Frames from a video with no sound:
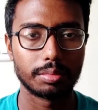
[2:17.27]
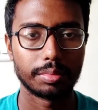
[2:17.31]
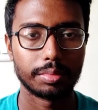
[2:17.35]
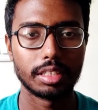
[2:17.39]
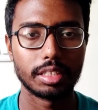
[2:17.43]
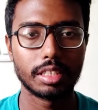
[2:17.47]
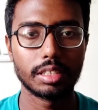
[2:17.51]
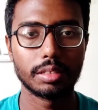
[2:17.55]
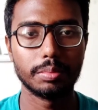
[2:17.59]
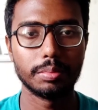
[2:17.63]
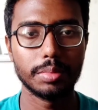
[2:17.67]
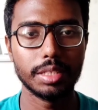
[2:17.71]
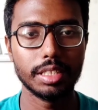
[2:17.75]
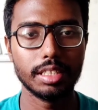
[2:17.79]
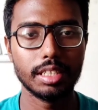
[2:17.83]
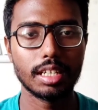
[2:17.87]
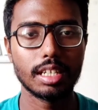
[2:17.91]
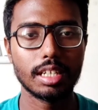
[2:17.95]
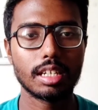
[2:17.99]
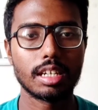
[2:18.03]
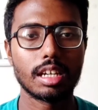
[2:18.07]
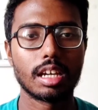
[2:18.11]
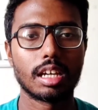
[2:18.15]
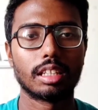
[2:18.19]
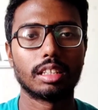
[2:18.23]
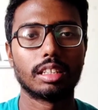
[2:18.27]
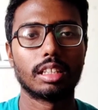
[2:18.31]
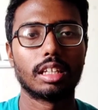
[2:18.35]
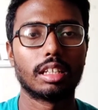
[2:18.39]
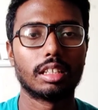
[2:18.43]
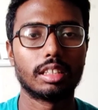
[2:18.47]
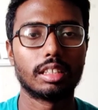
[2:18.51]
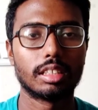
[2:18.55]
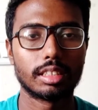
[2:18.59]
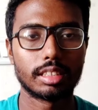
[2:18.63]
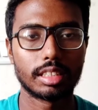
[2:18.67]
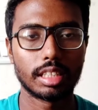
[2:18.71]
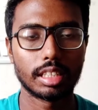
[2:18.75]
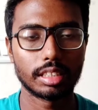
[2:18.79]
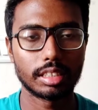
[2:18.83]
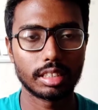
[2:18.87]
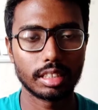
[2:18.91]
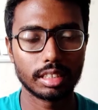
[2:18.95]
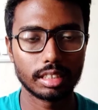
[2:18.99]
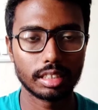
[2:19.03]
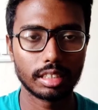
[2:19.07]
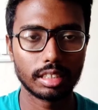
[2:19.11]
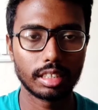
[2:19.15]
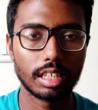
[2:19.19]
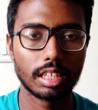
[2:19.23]
by the BA and the test
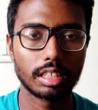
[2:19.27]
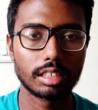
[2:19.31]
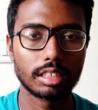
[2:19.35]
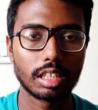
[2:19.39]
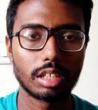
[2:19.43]
engineers